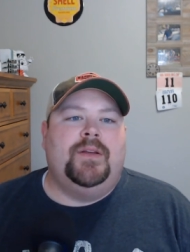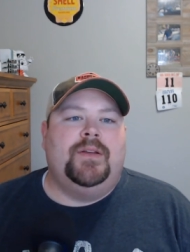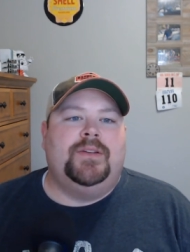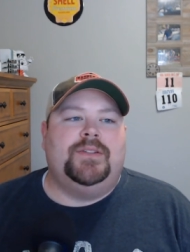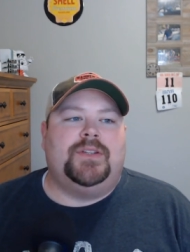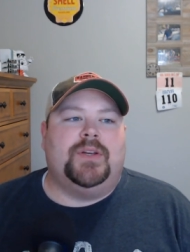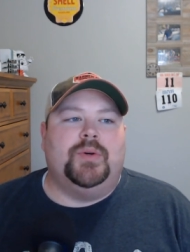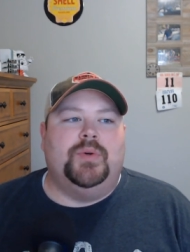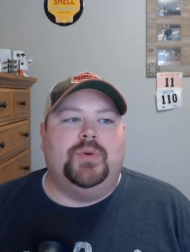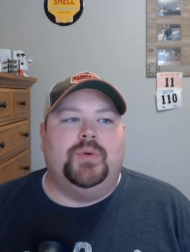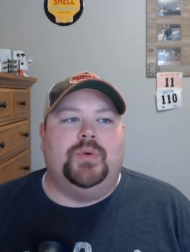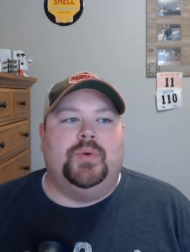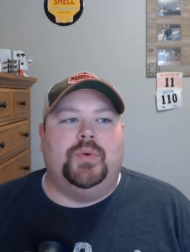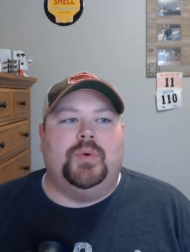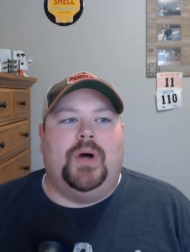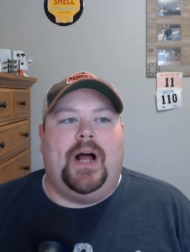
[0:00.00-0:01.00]

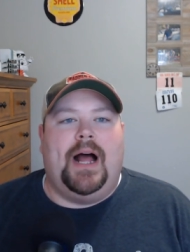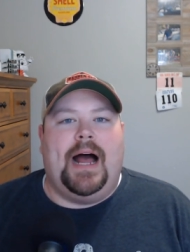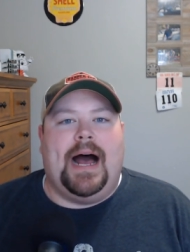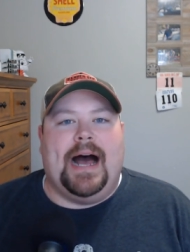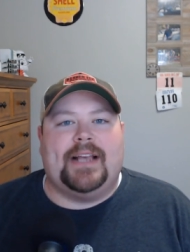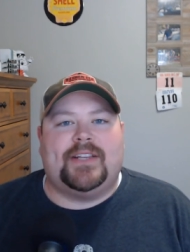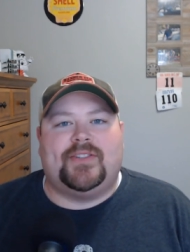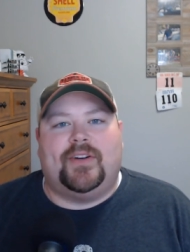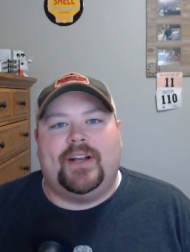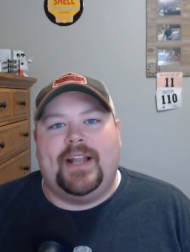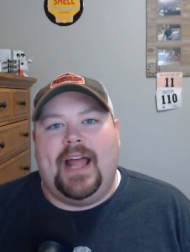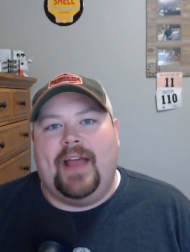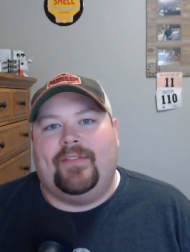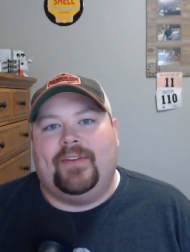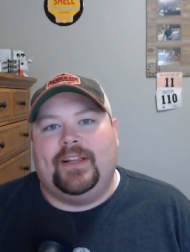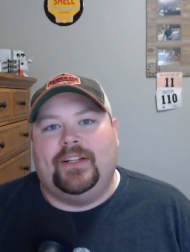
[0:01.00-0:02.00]
So I started
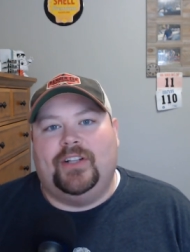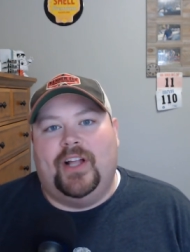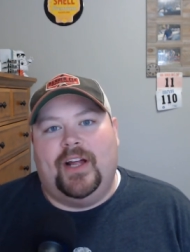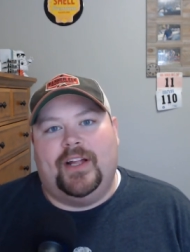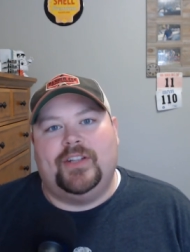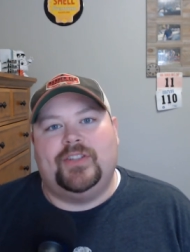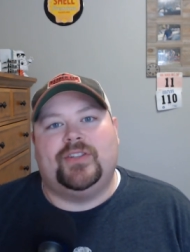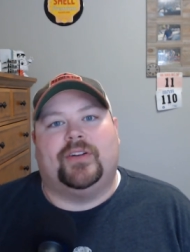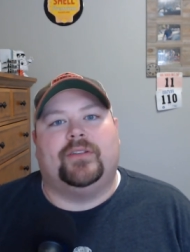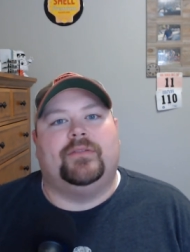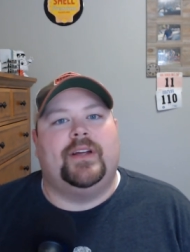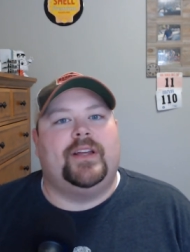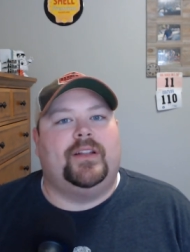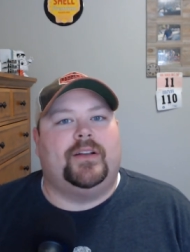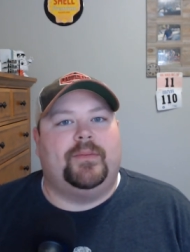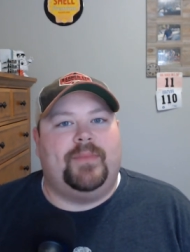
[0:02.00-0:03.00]
having lunch on a
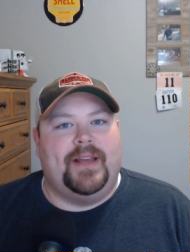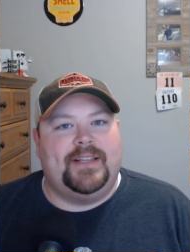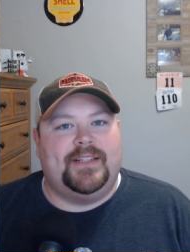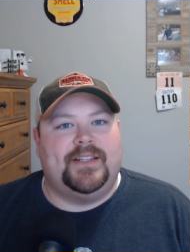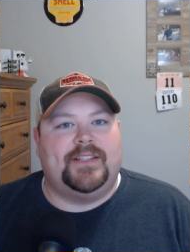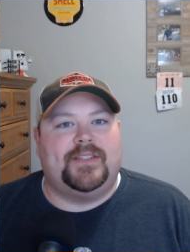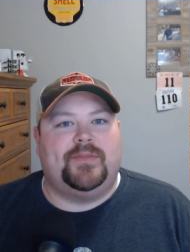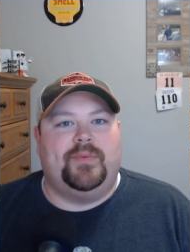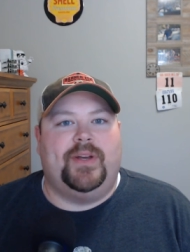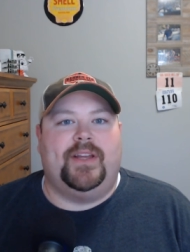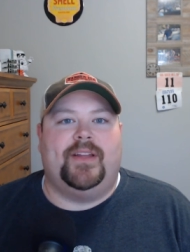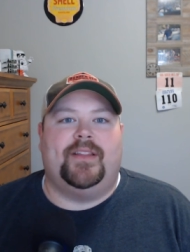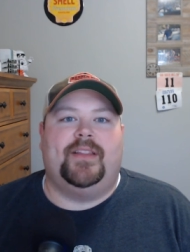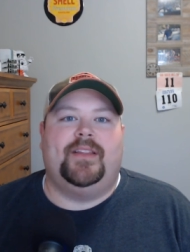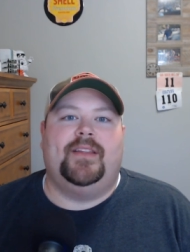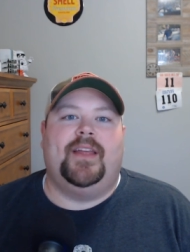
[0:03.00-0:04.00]
regular basis
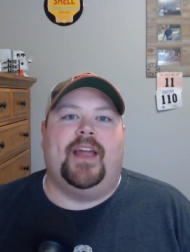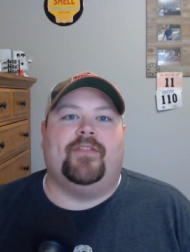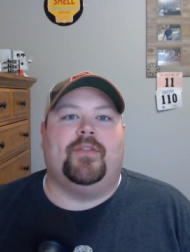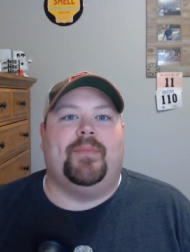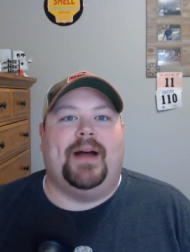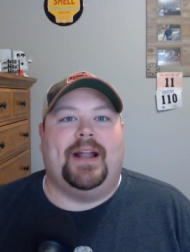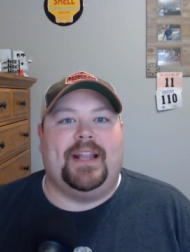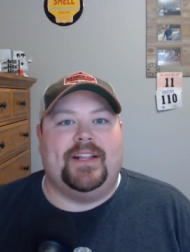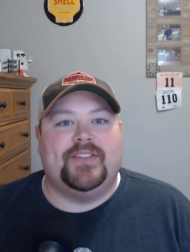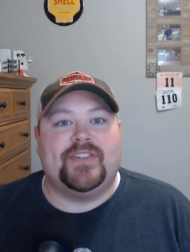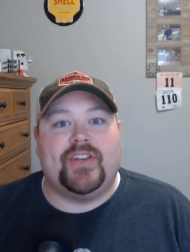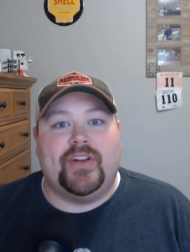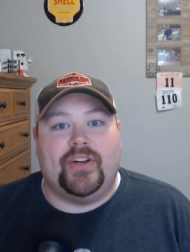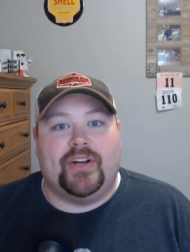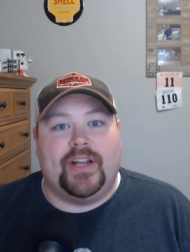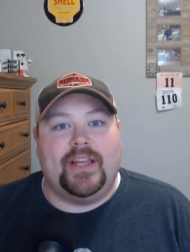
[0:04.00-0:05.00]
with everybody in
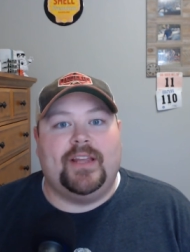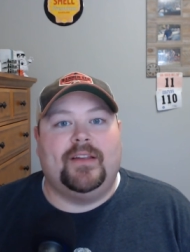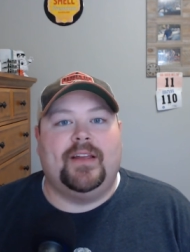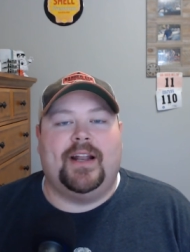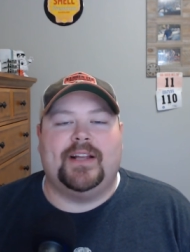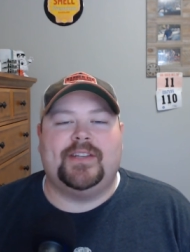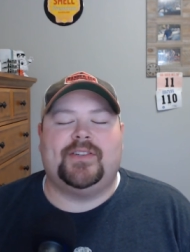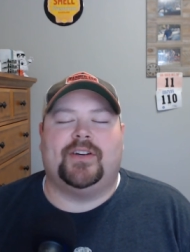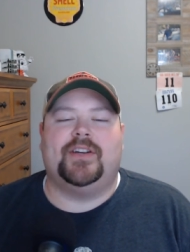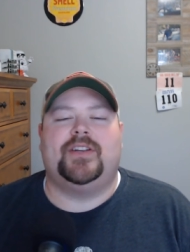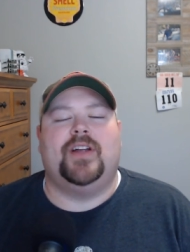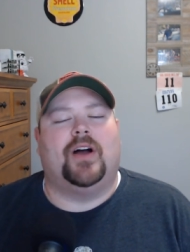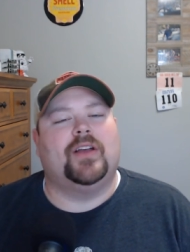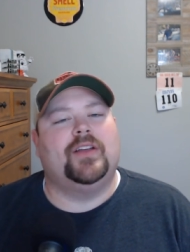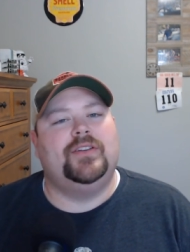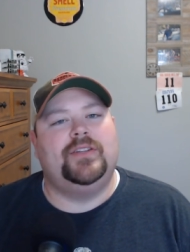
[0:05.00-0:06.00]
security, and I started
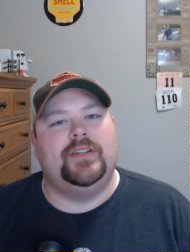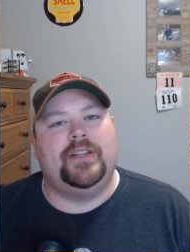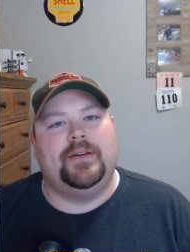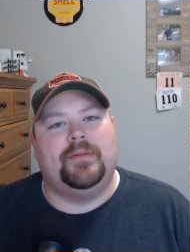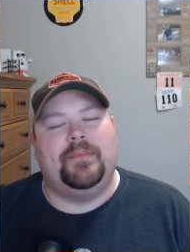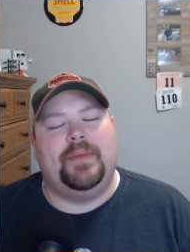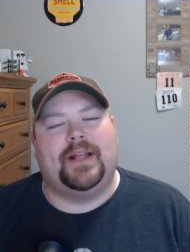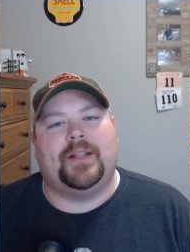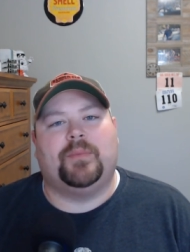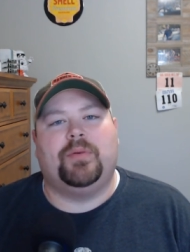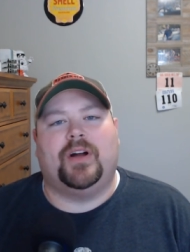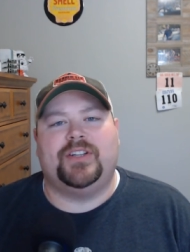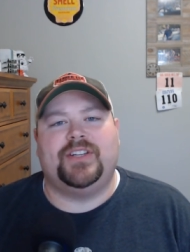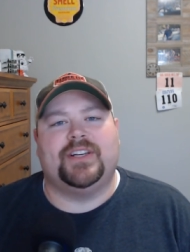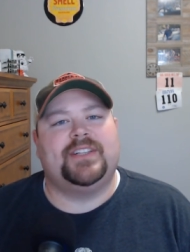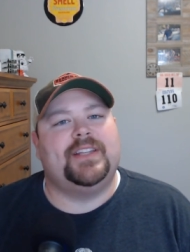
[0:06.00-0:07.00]
talking to them about the
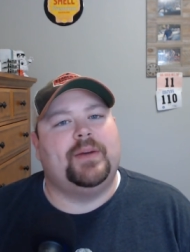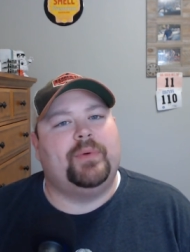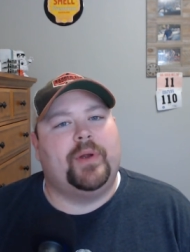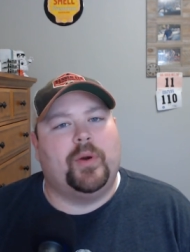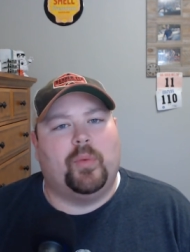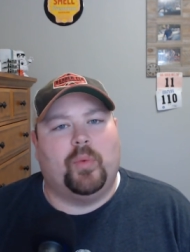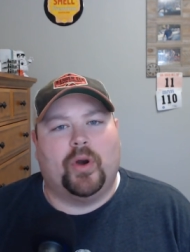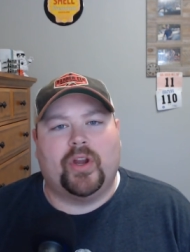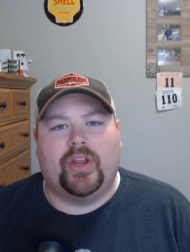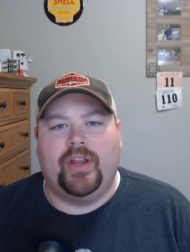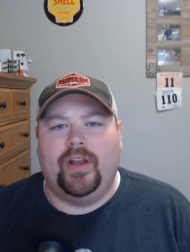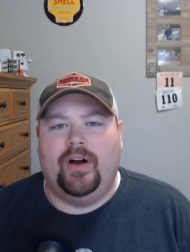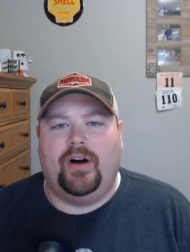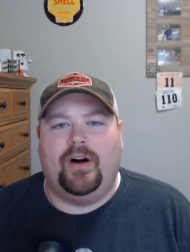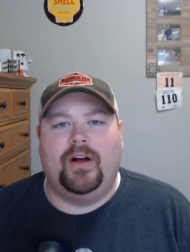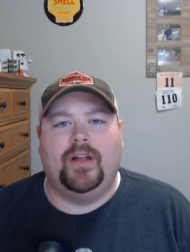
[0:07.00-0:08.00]
projects that we were
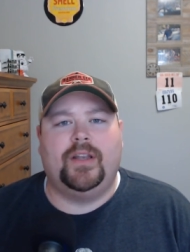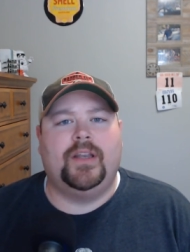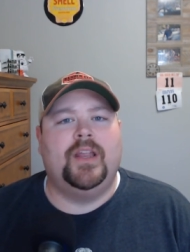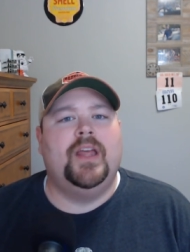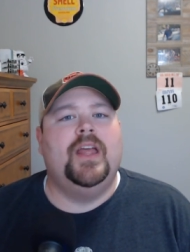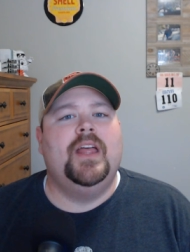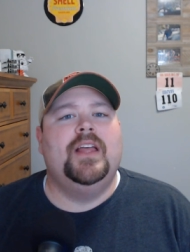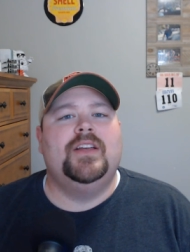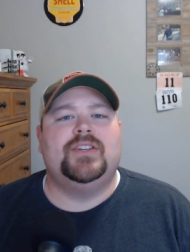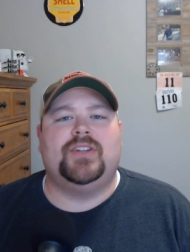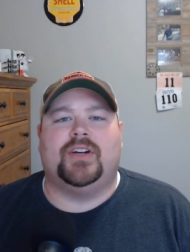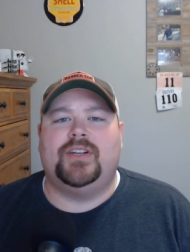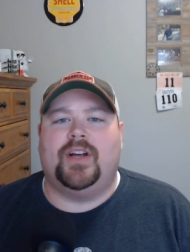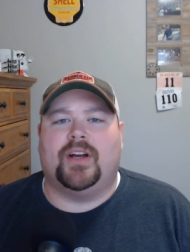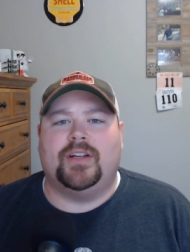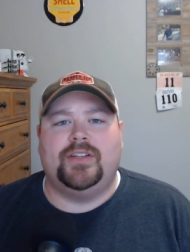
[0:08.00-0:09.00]
working on,
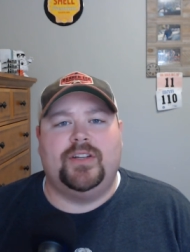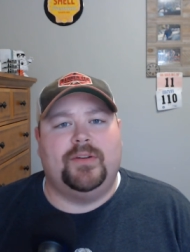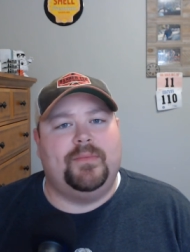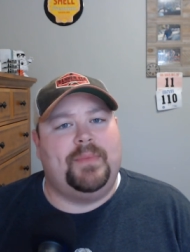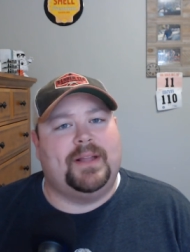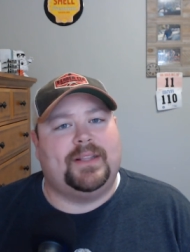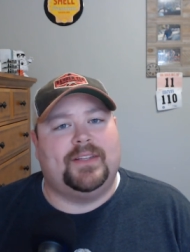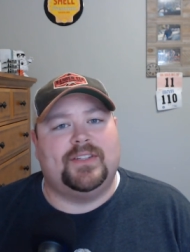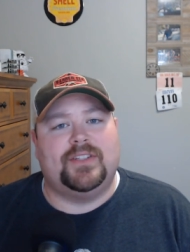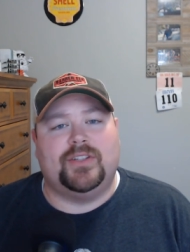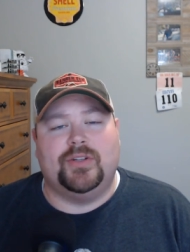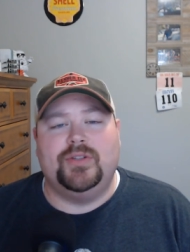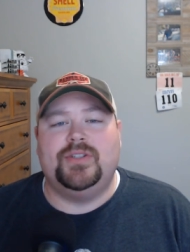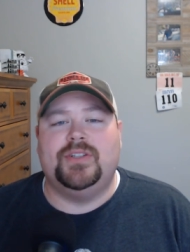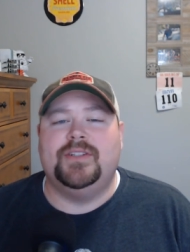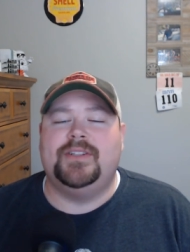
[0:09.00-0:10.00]
started talking to them about the
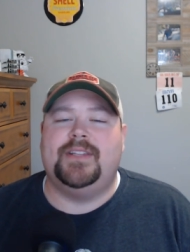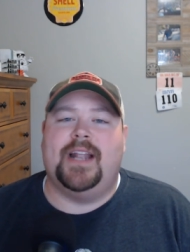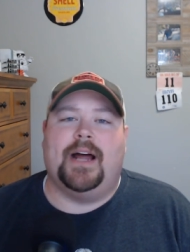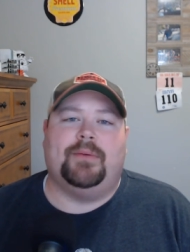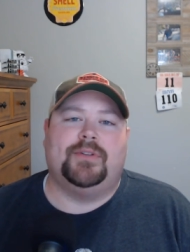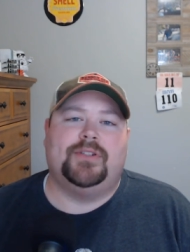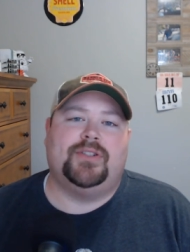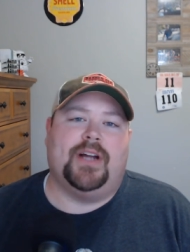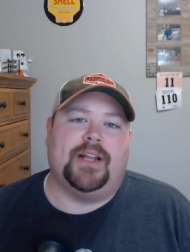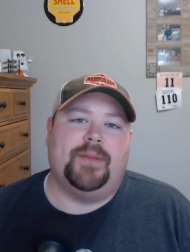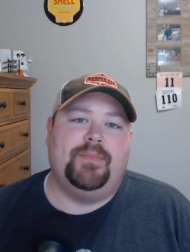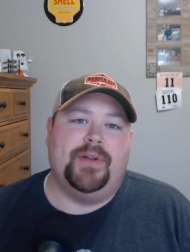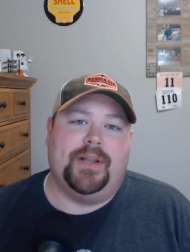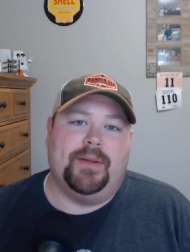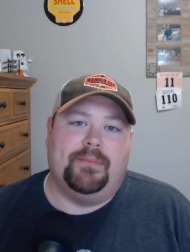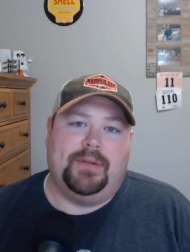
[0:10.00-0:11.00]
solutions that I was trying to
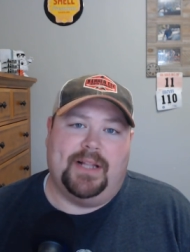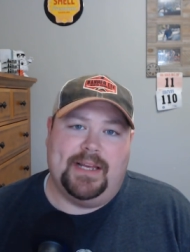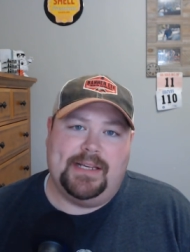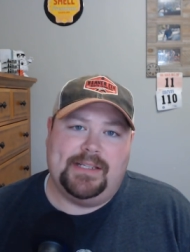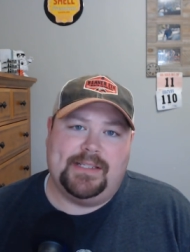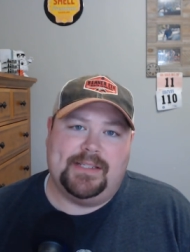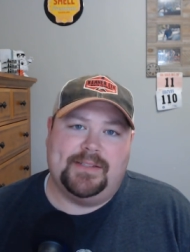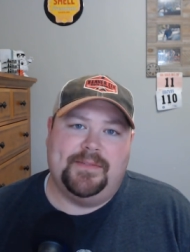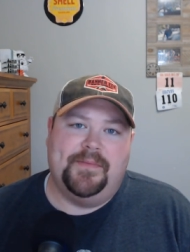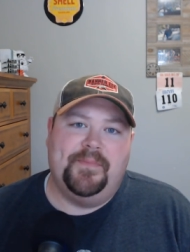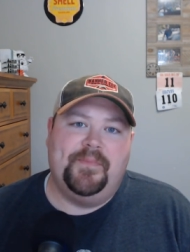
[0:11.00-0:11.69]
put in place.